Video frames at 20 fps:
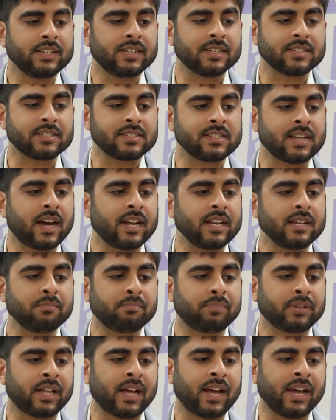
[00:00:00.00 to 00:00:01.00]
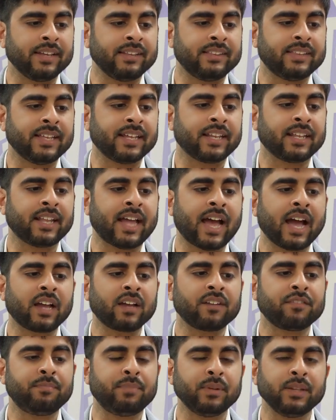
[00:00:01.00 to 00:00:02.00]
does not imply that lack
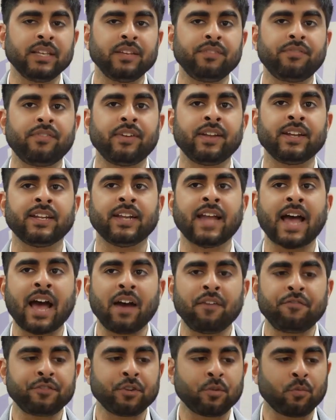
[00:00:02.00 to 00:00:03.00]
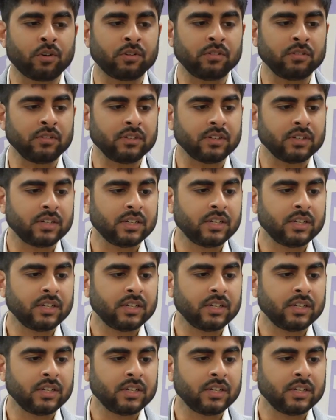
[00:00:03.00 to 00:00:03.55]
of belief in an afterworld